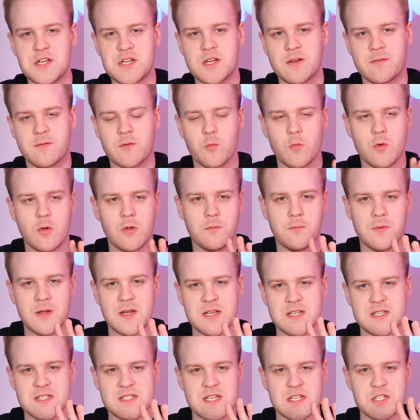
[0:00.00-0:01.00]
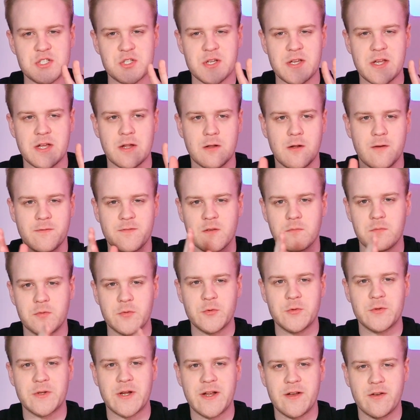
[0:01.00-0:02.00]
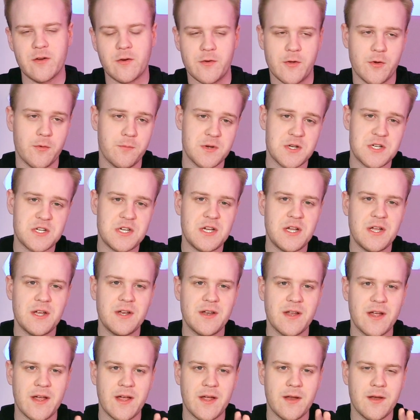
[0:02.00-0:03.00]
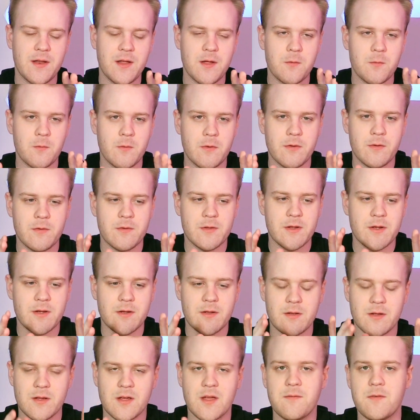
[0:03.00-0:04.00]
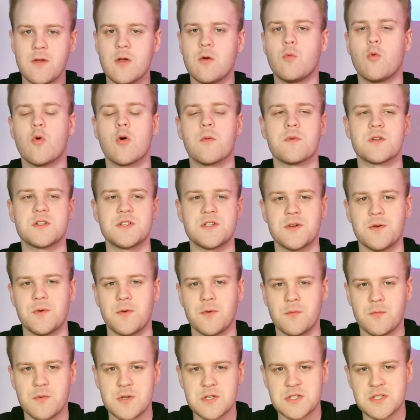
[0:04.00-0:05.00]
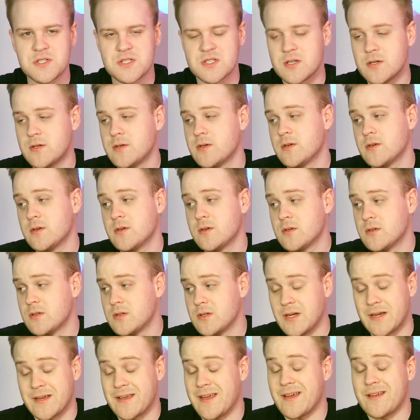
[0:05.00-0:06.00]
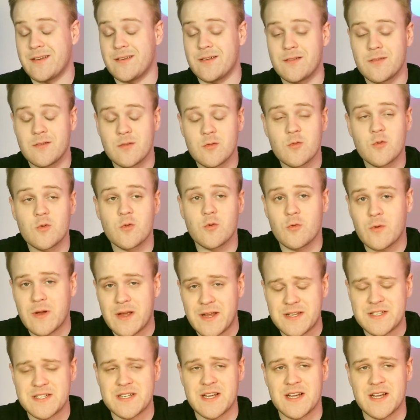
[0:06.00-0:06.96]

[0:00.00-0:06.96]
shift will essentially kill off the blue light on your machine, and it will give you a warmer tone, which is, again, great,